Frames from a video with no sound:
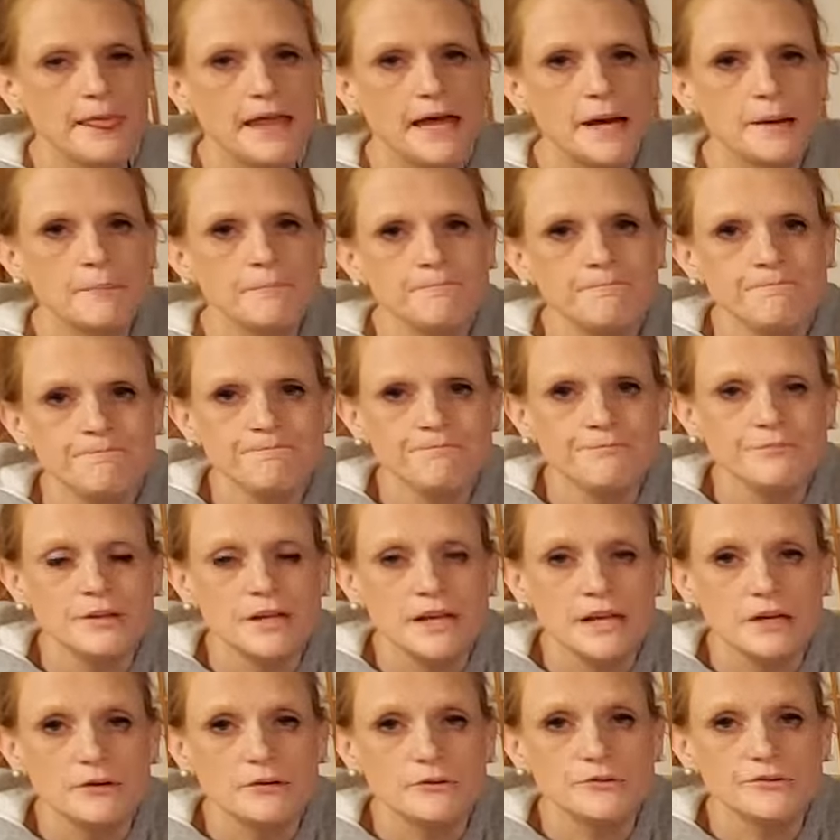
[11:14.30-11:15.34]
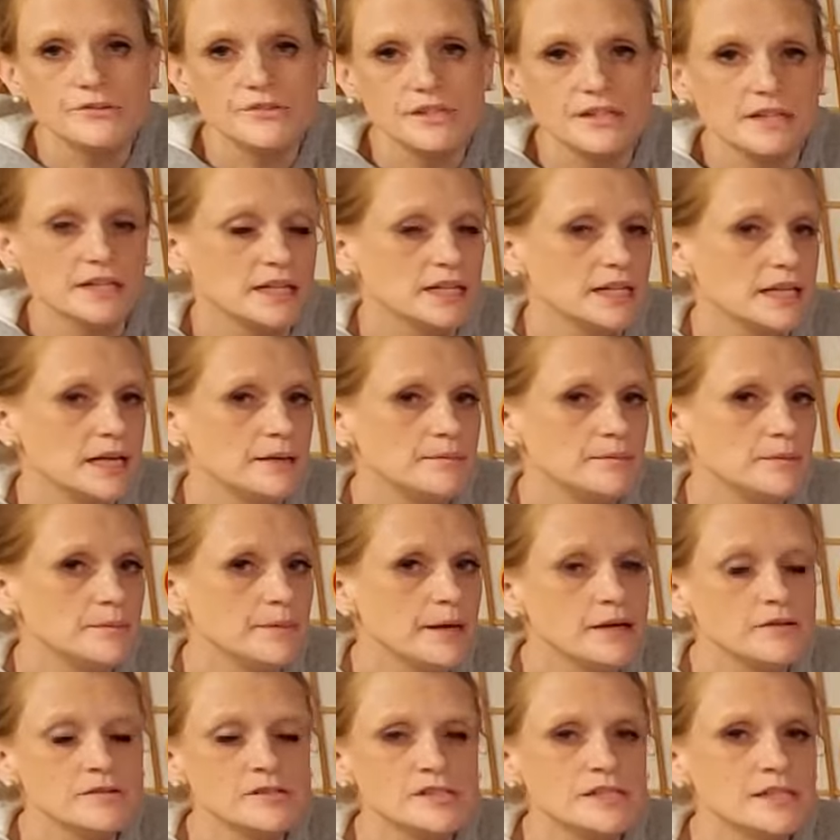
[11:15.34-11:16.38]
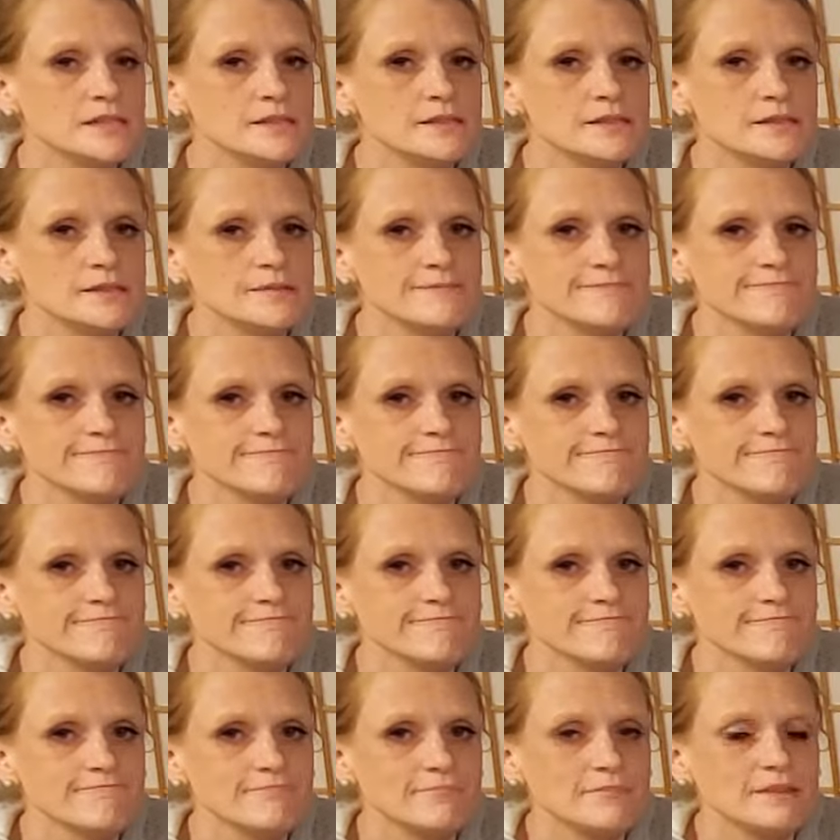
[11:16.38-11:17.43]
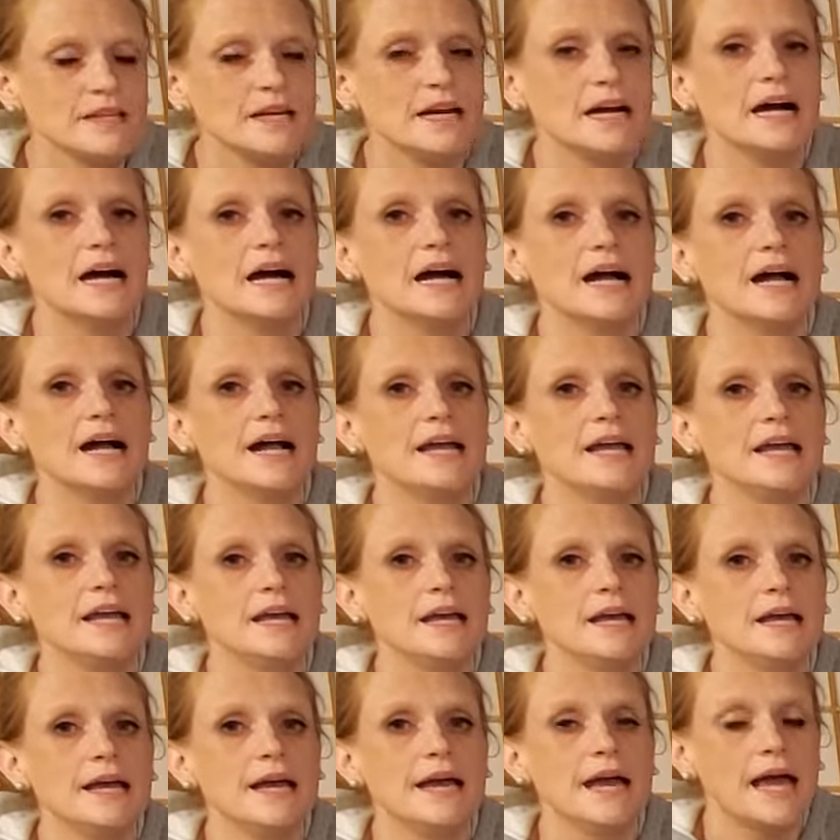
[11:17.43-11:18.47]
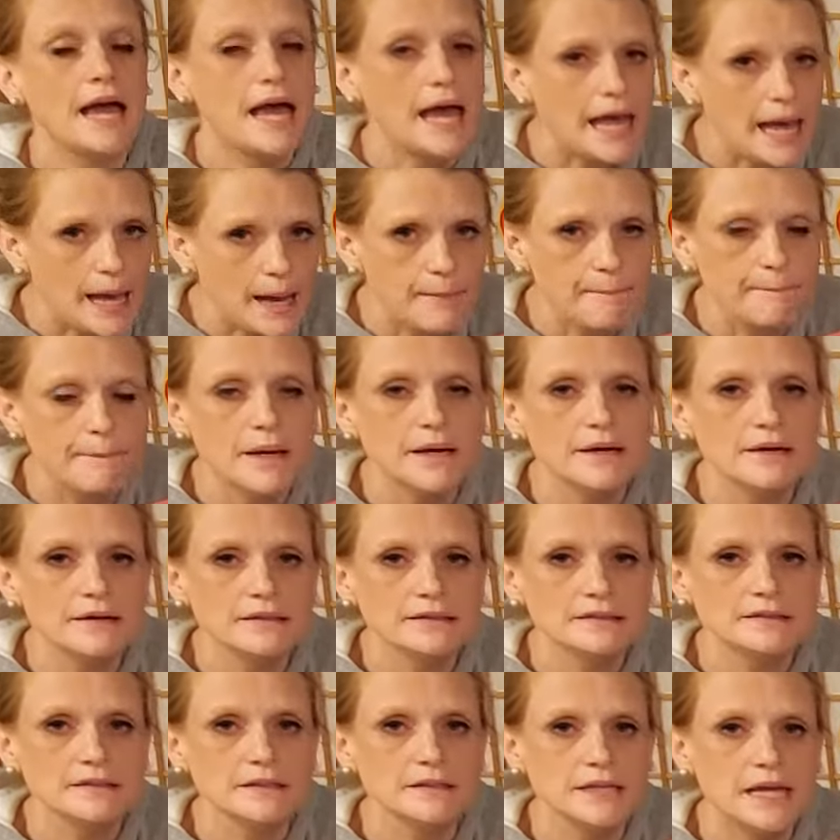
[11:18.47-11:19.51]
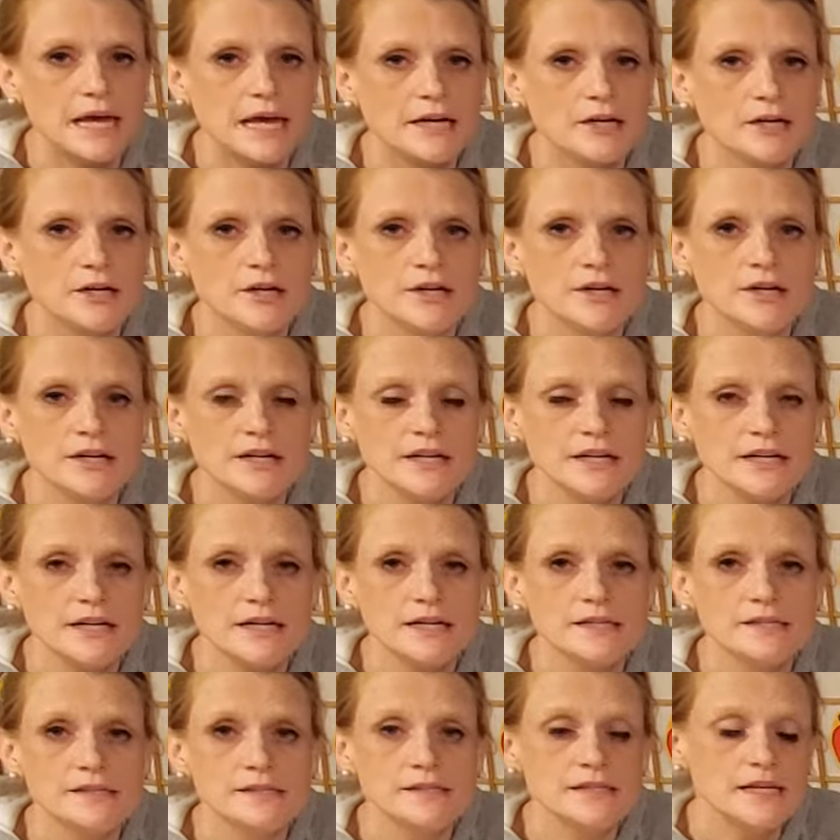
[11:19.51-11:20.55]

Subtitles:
M. And who's going to climb the mountains? I am. The letter is